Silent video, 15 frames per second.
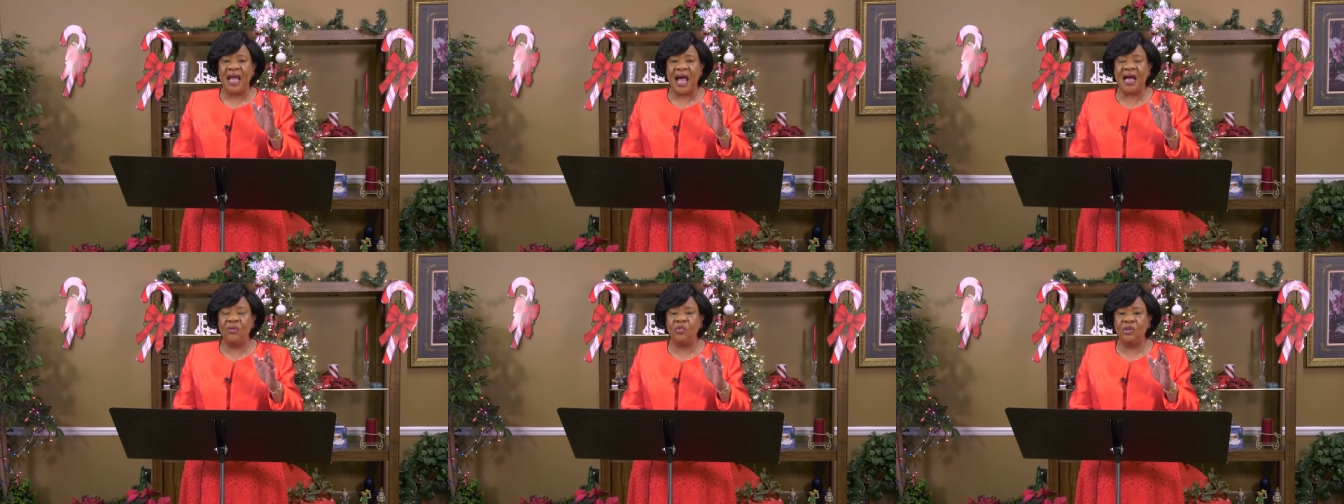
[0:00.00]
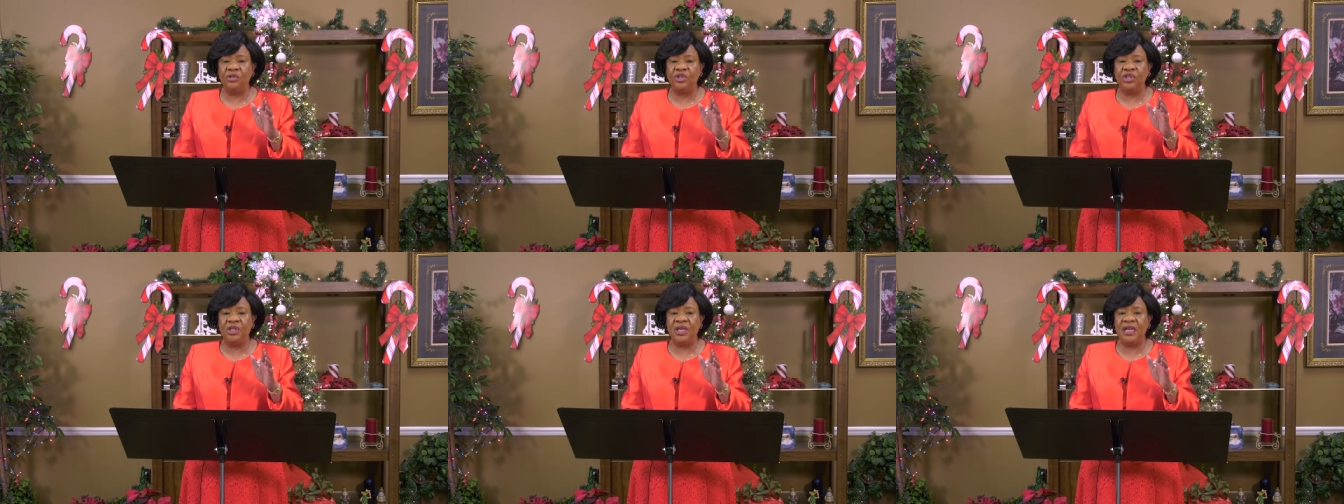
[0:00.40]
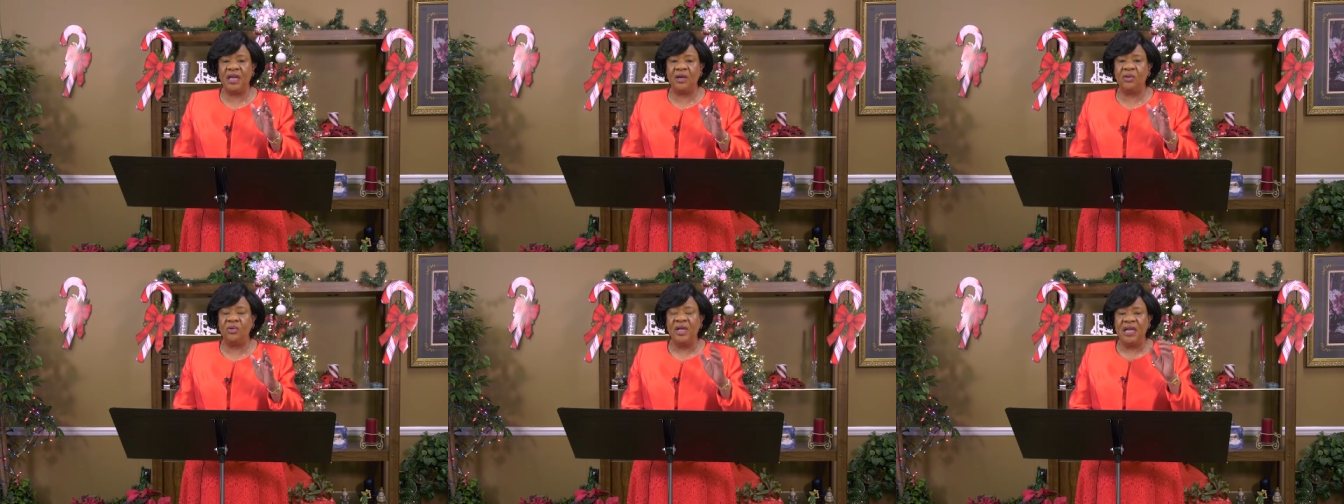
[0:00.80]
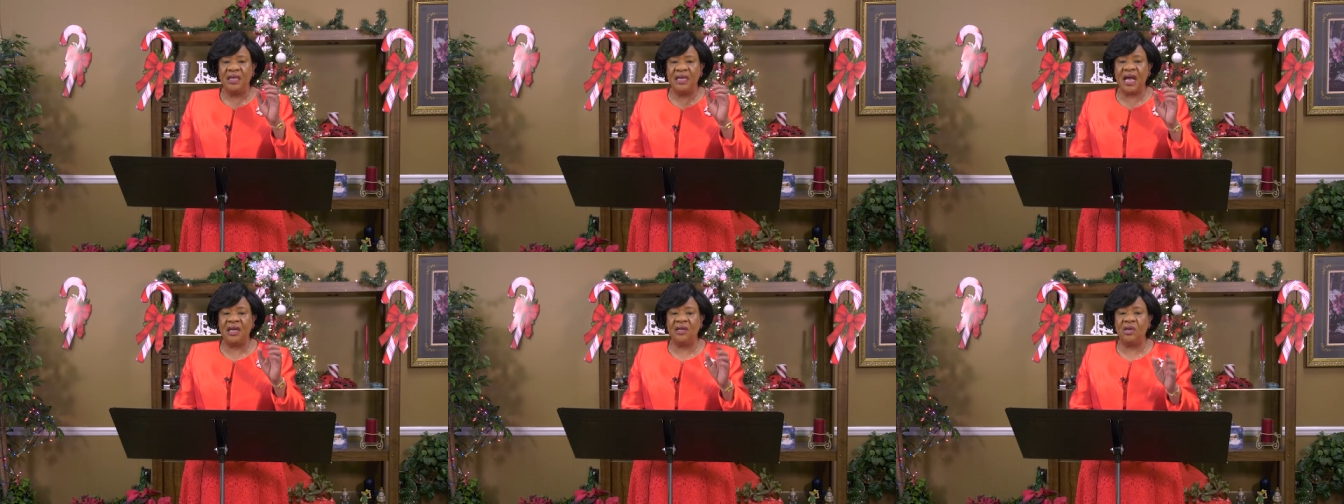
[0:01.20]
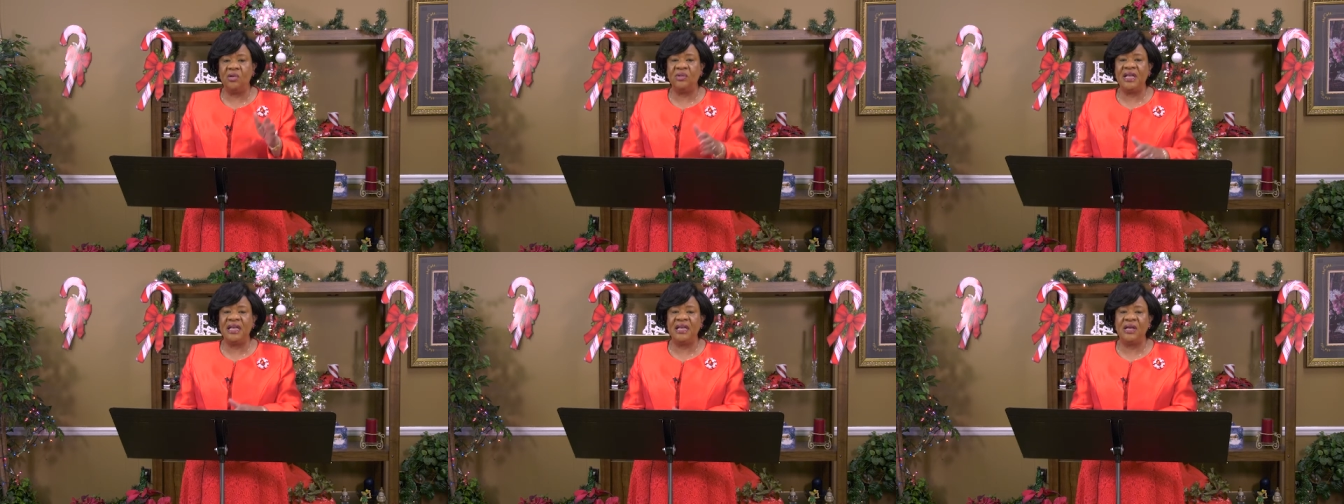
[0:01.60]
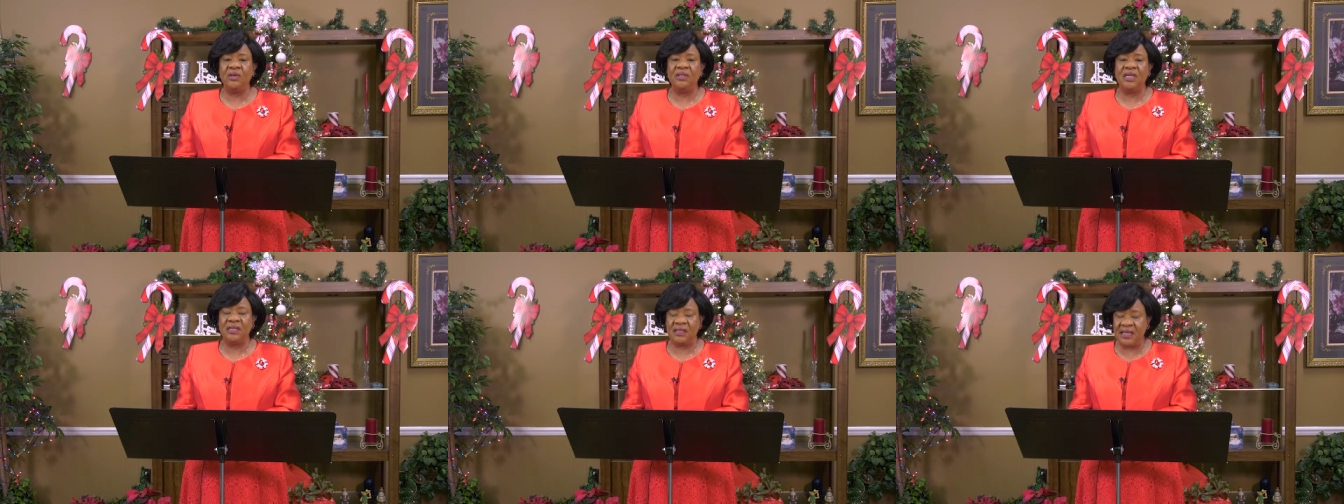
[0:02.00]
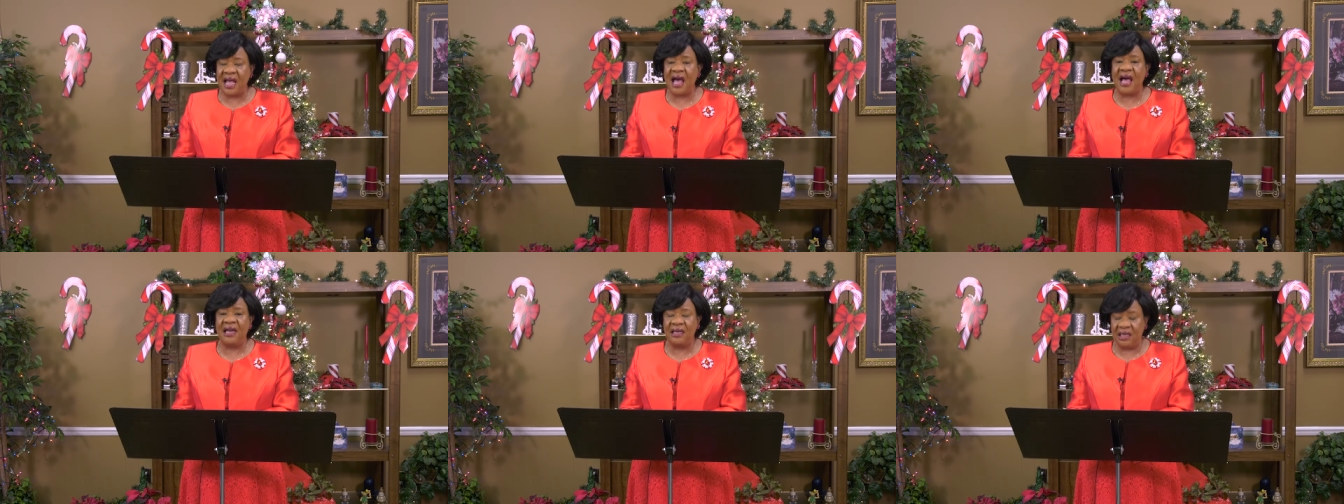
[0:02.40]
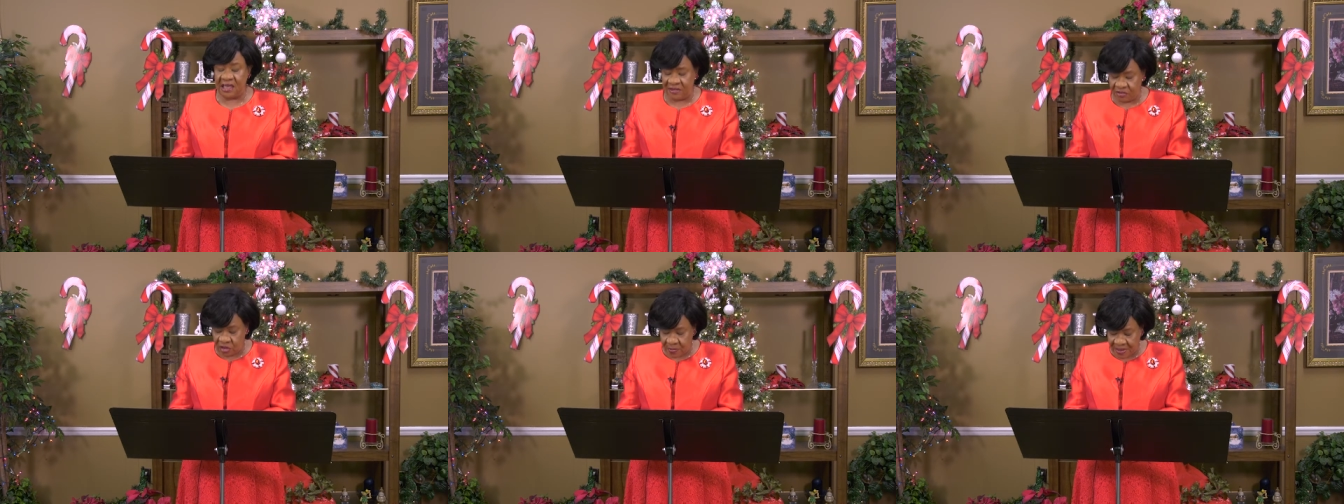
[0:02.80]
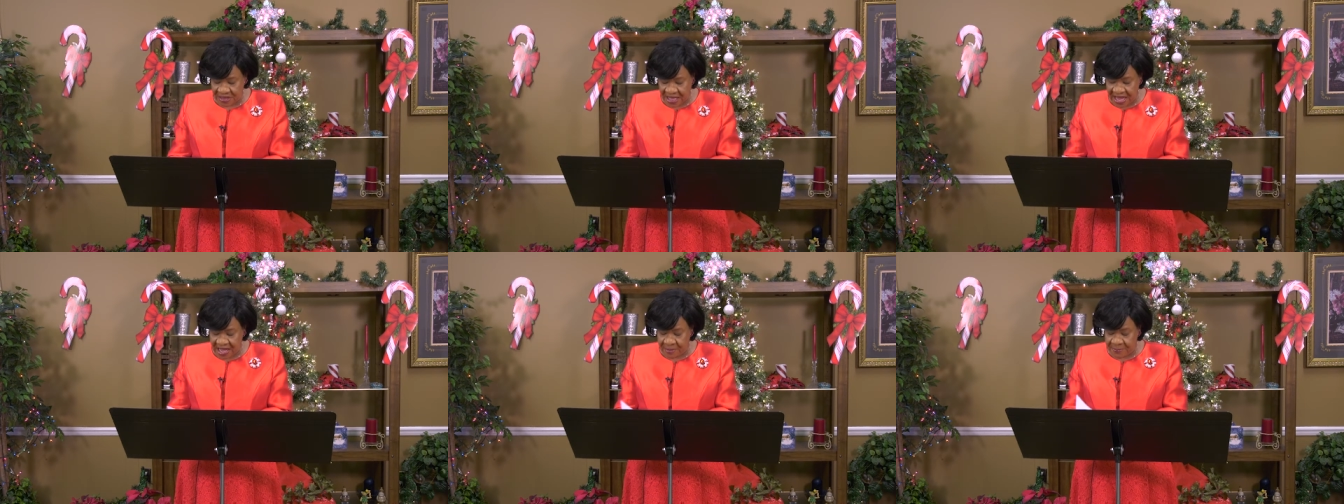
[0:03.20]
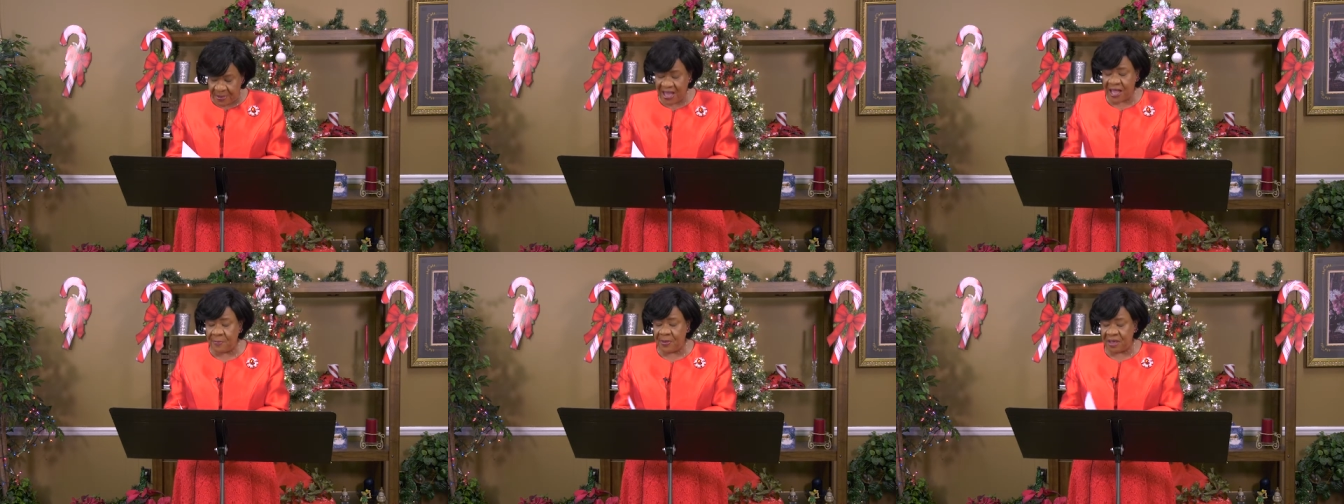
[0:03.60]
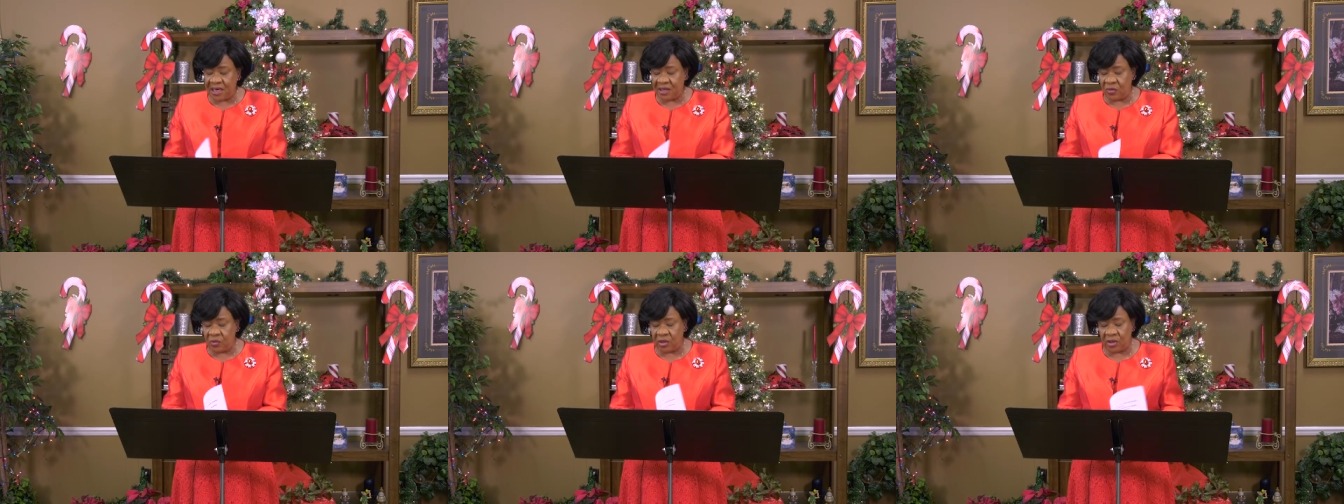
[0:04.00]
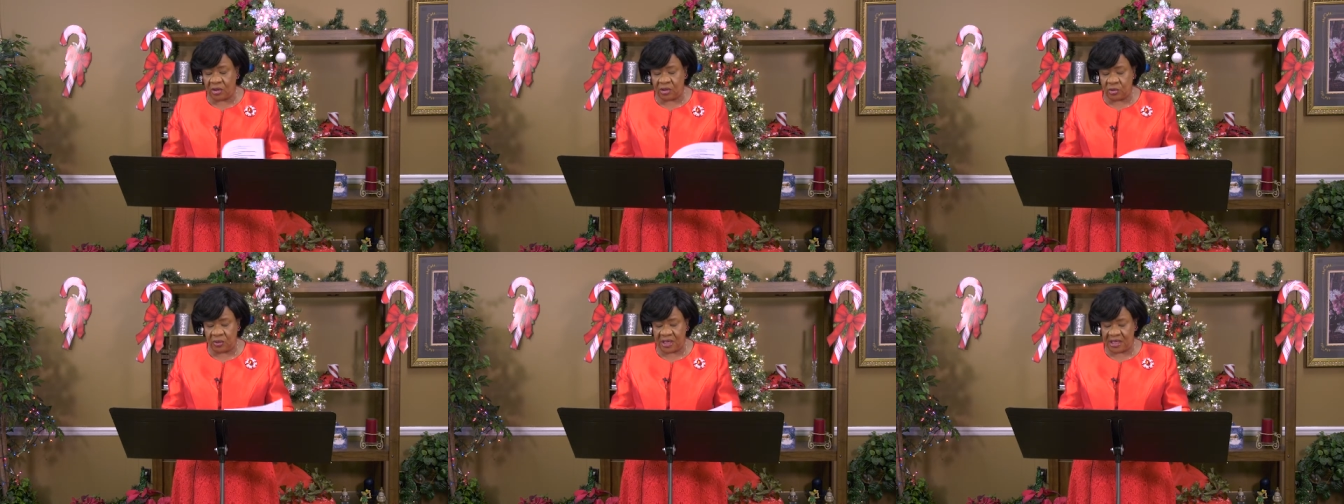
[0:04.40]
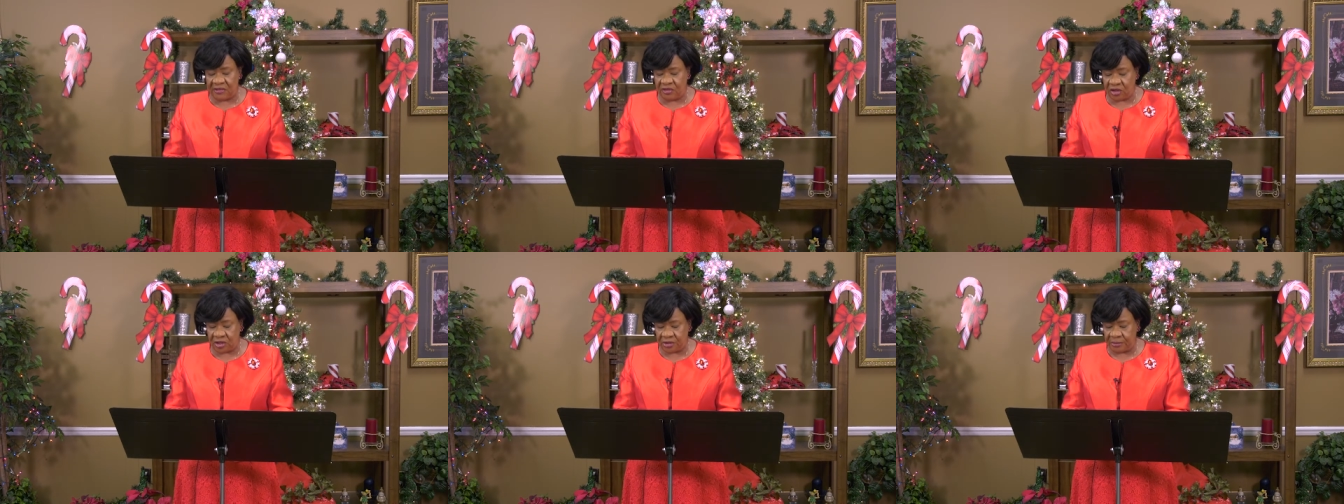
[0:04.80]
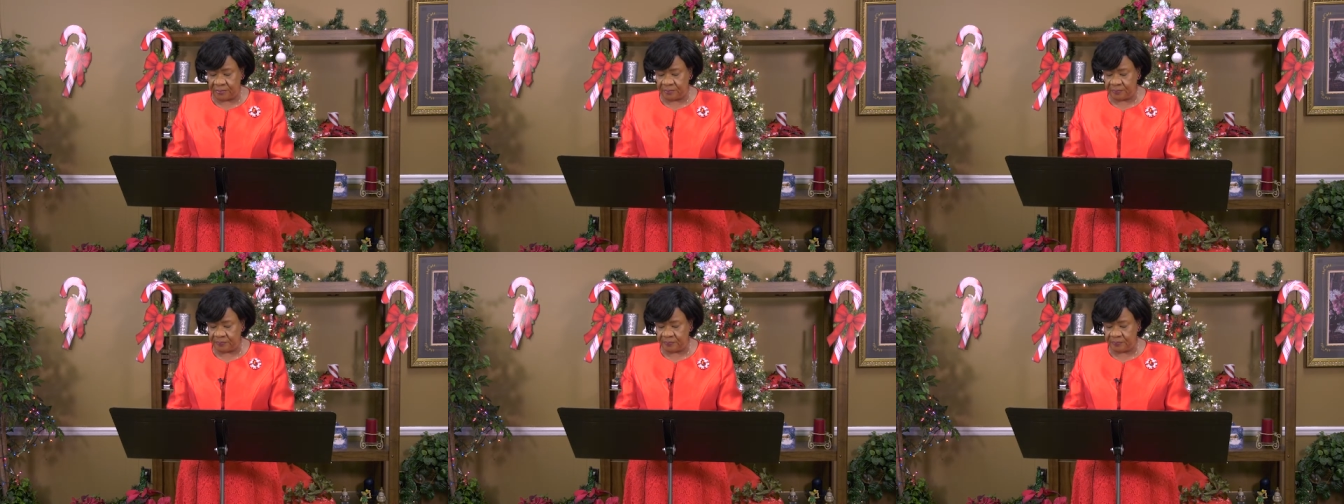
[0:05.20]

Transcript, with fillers: I want you to know not only does God love you, but there are people in the world who loves you.